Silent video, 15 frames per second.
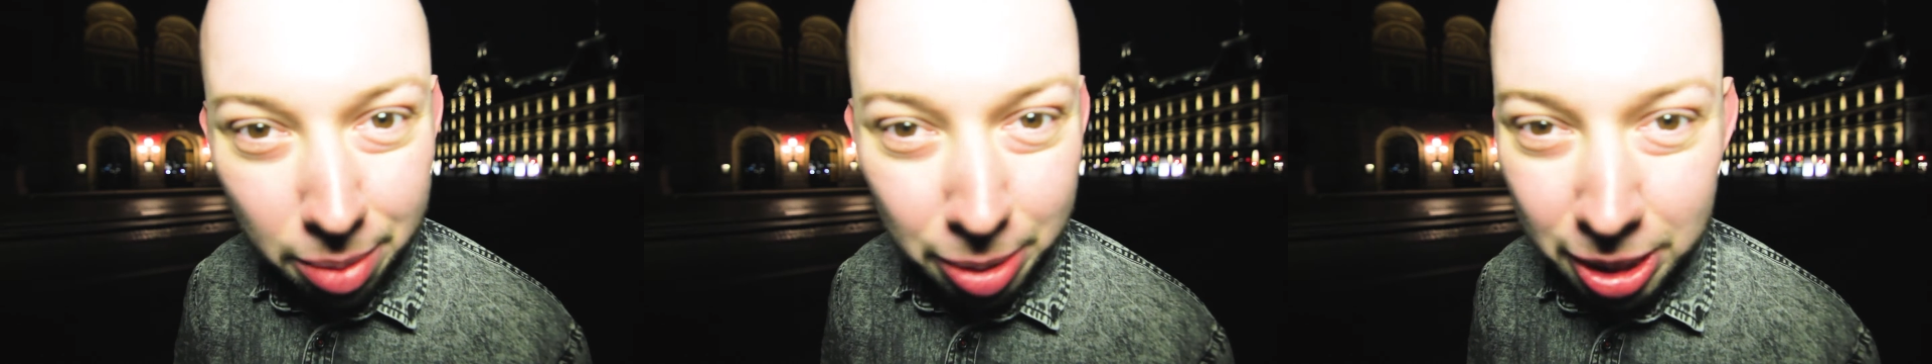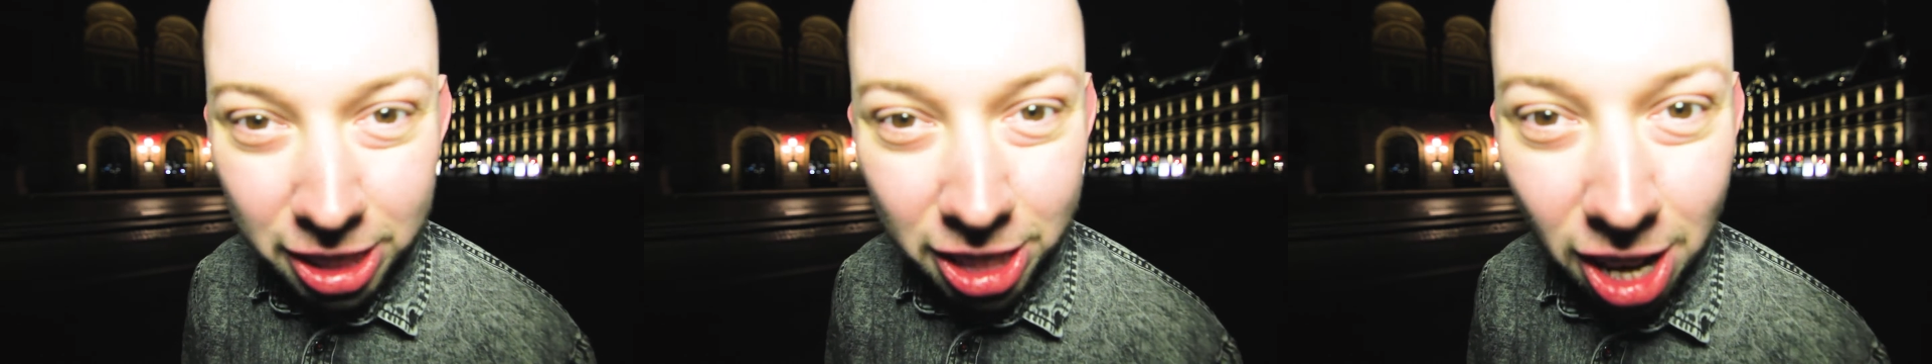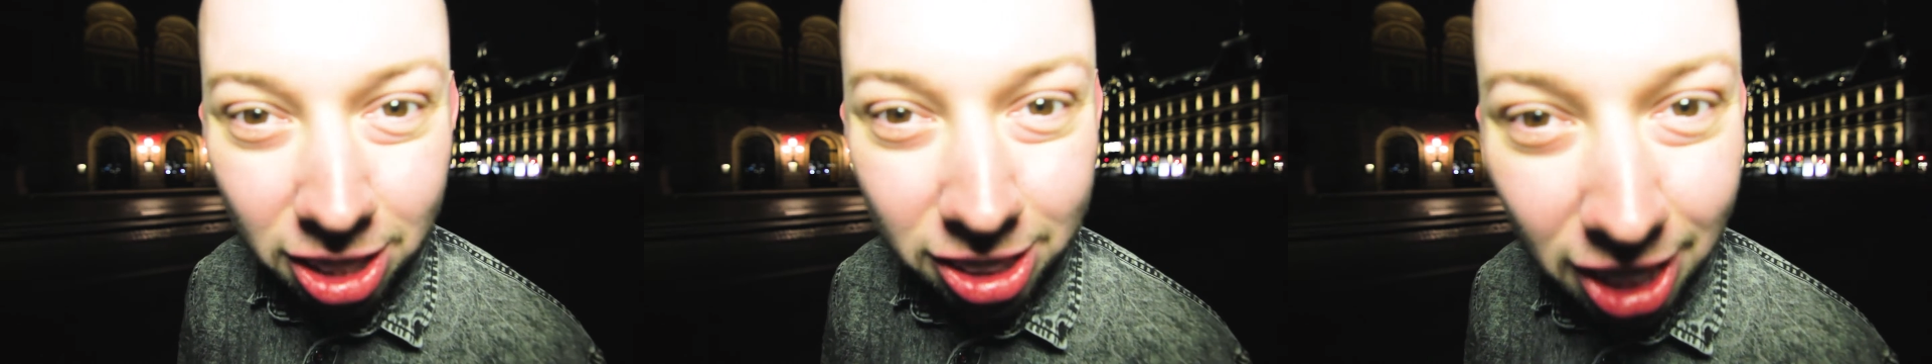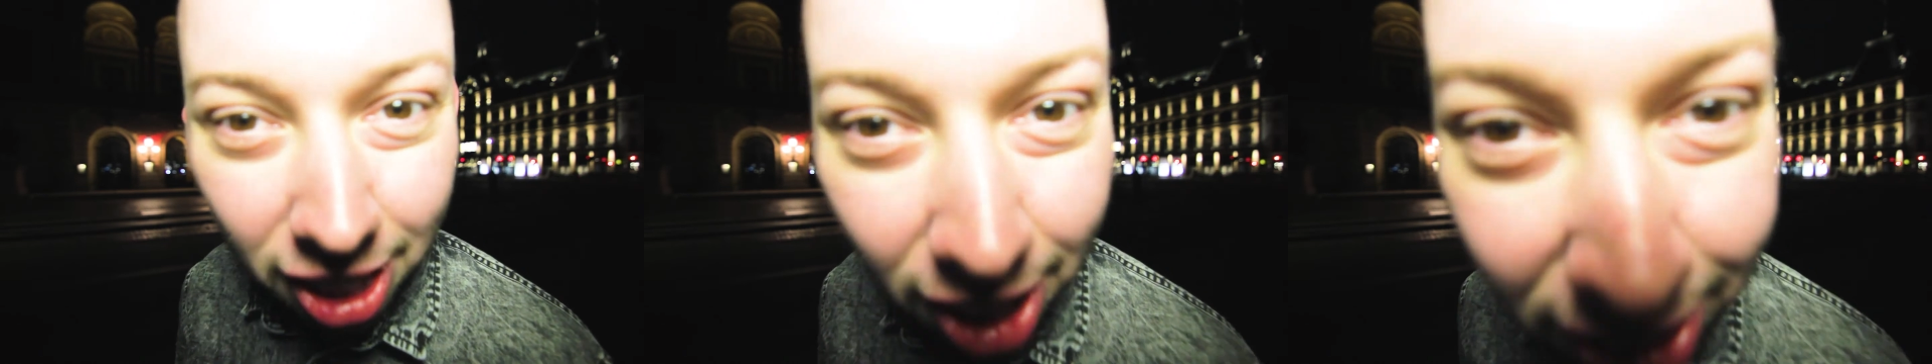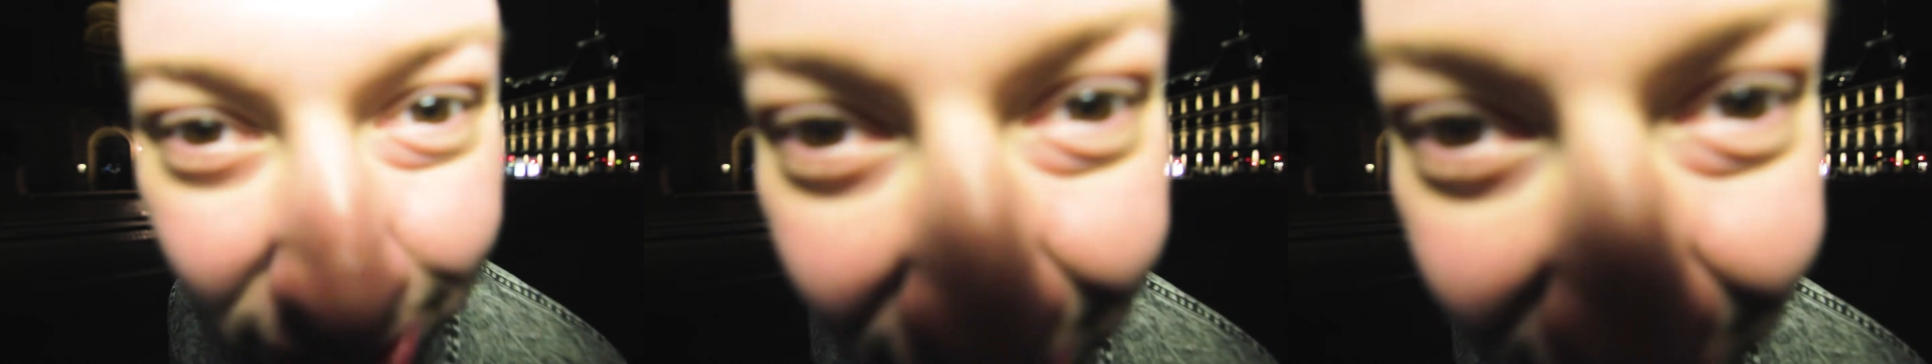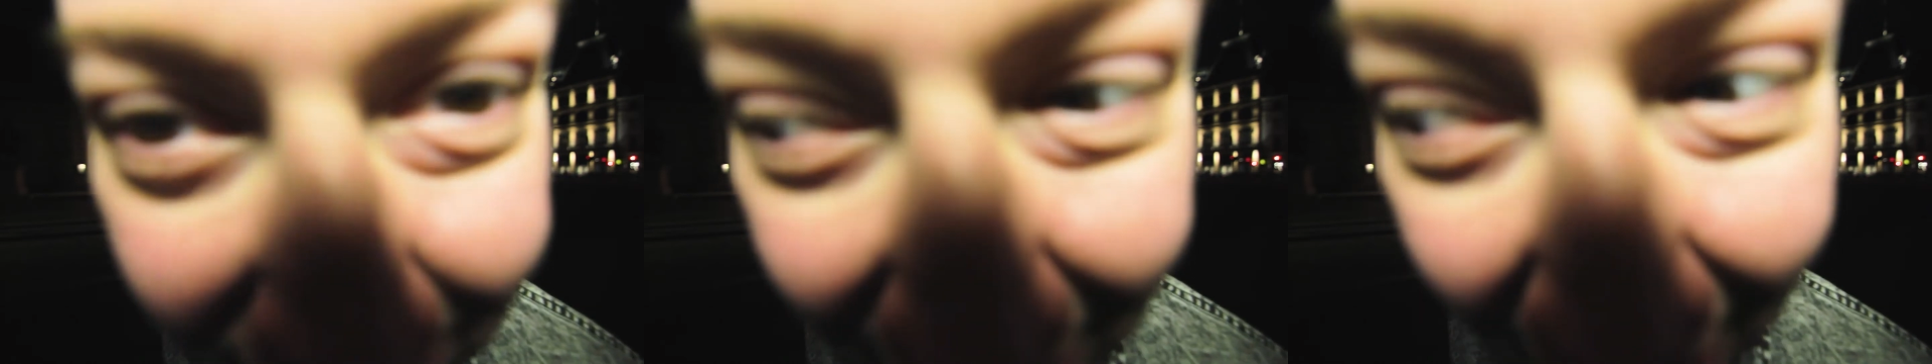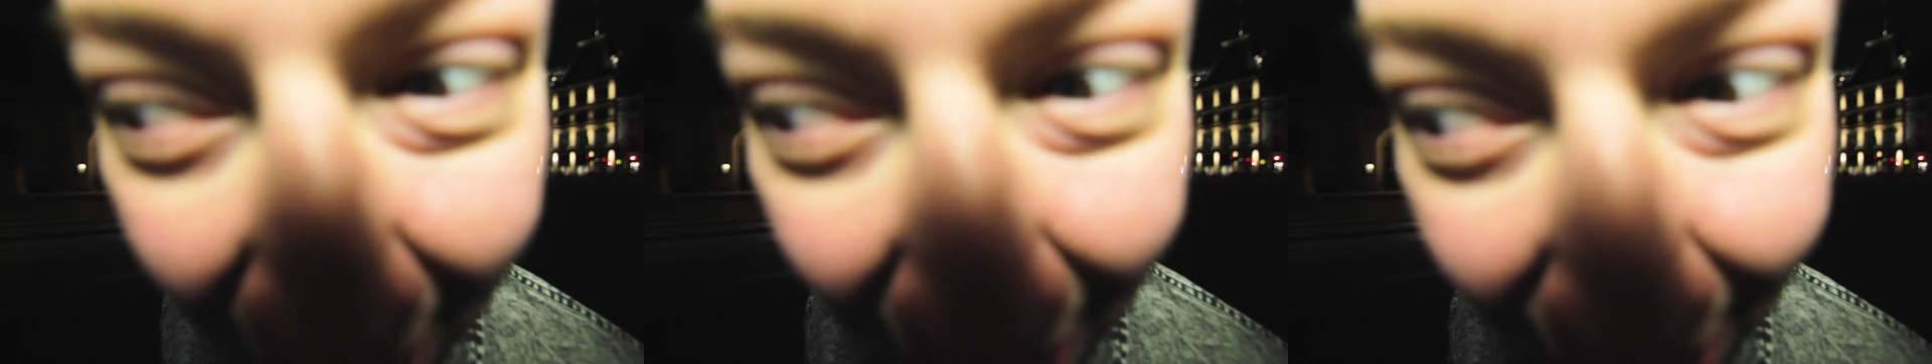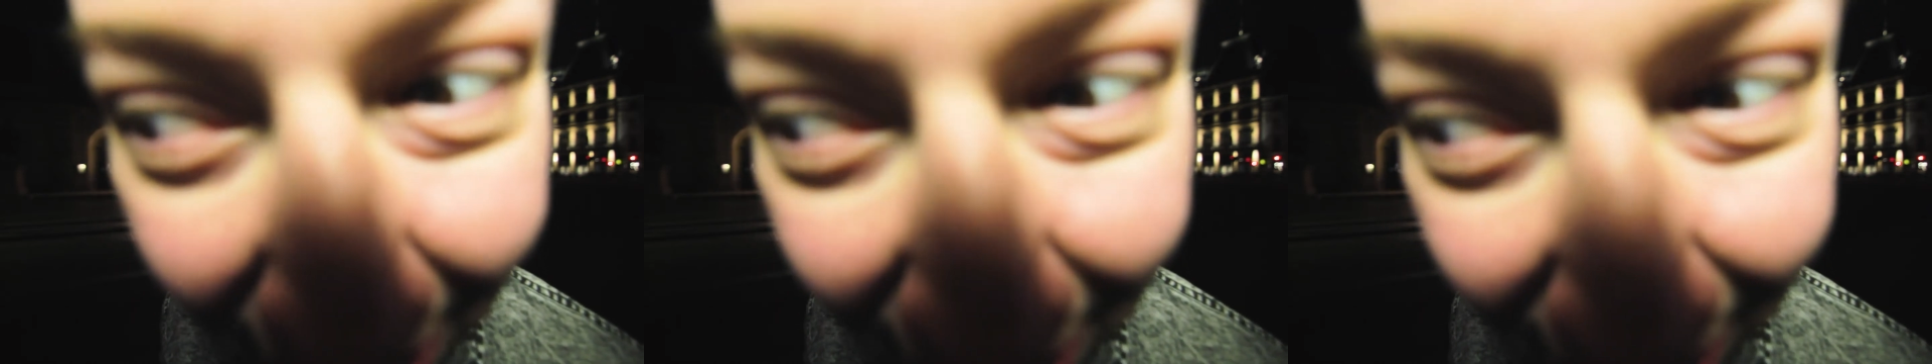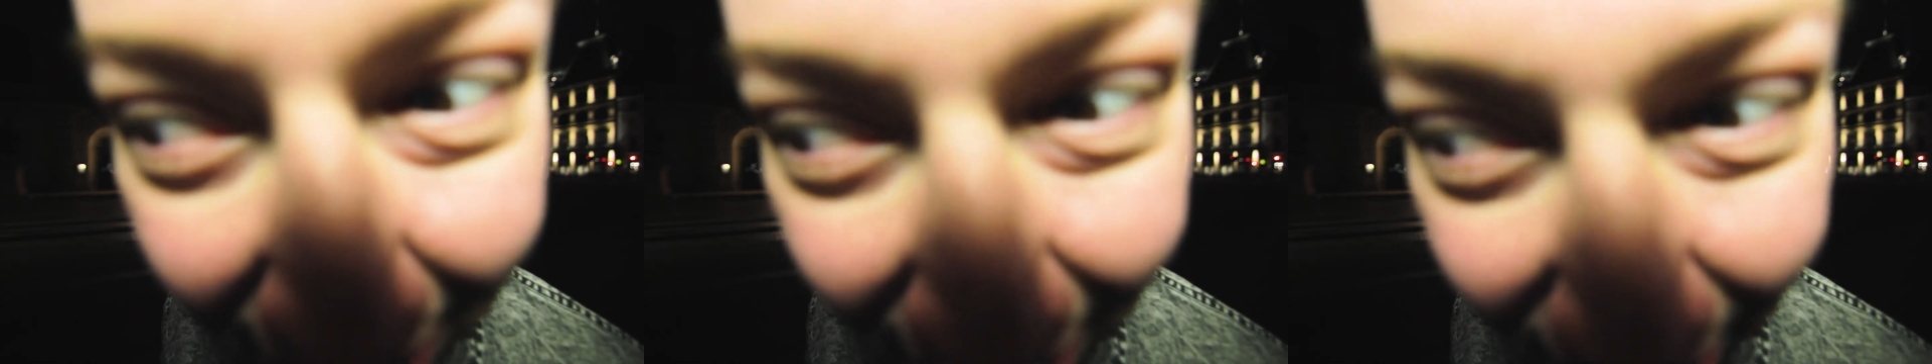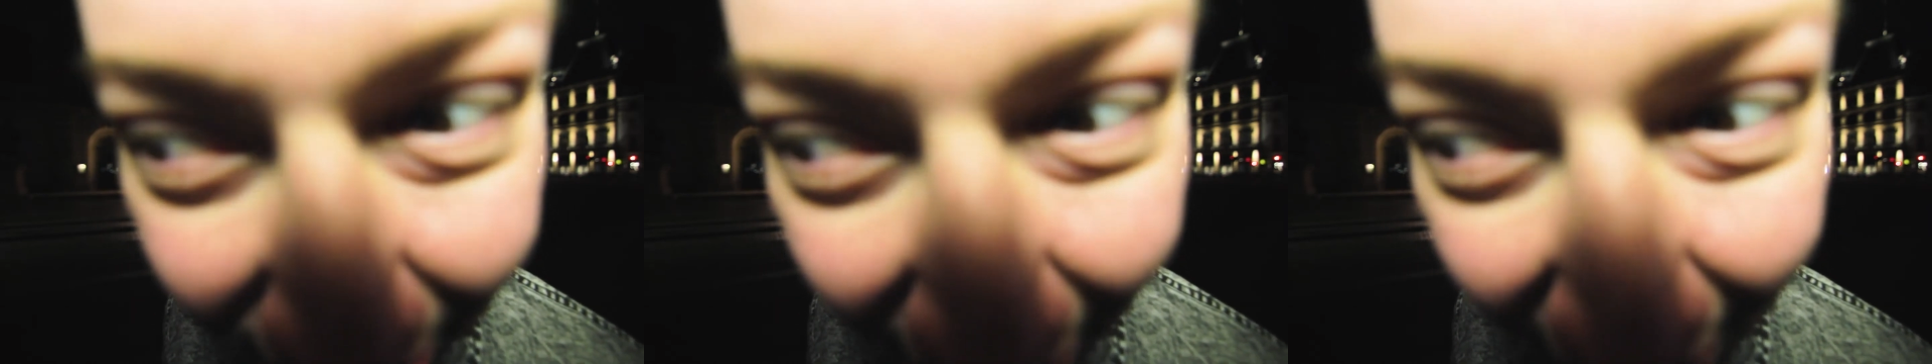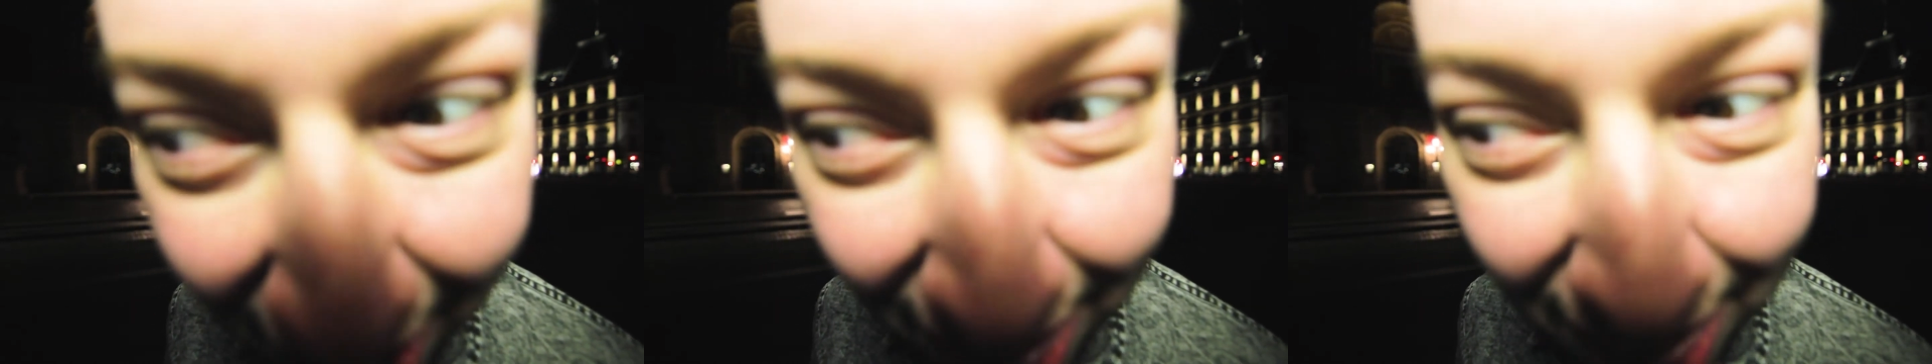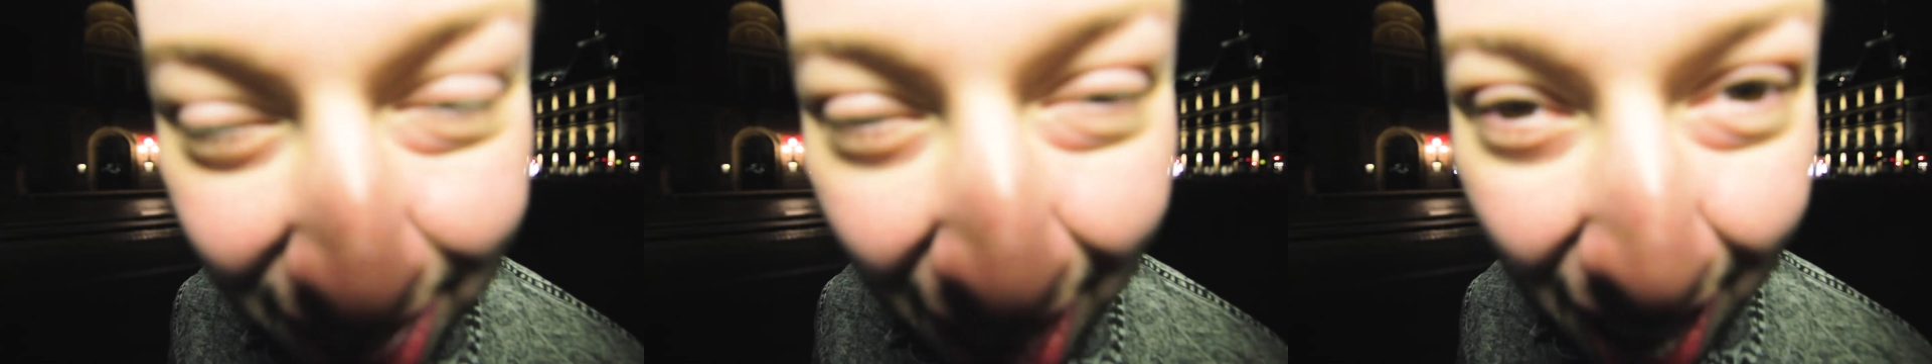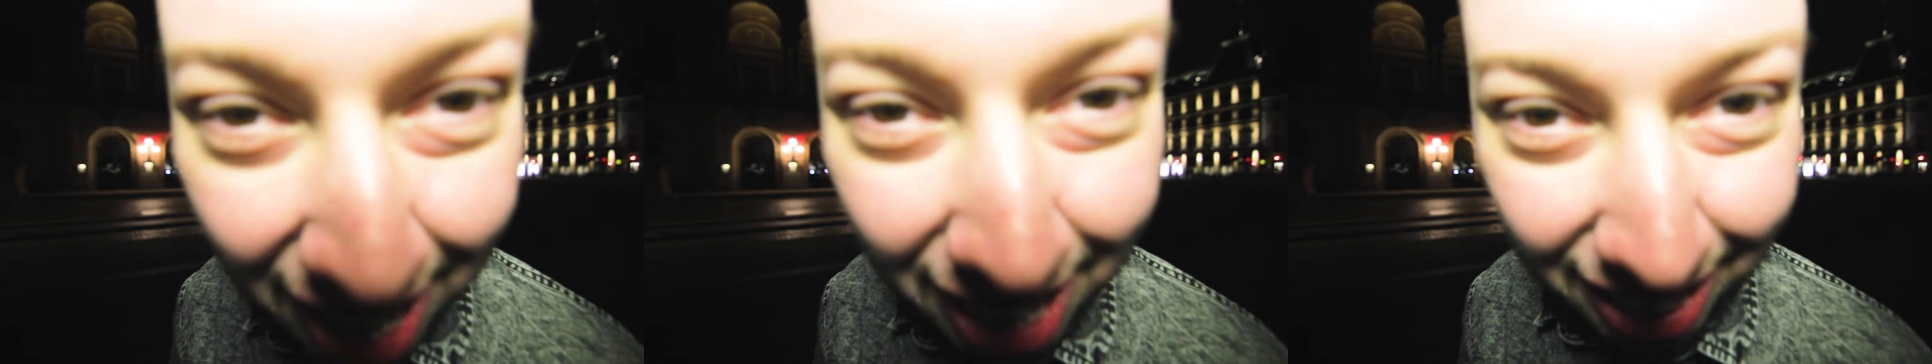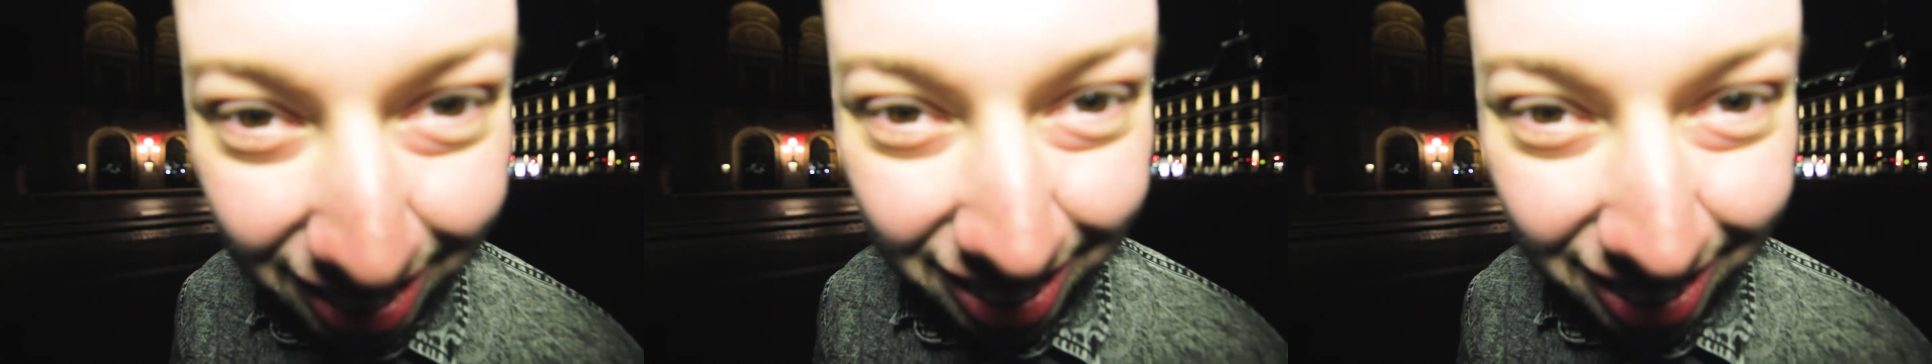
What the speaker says: it's not as close as that, right? That is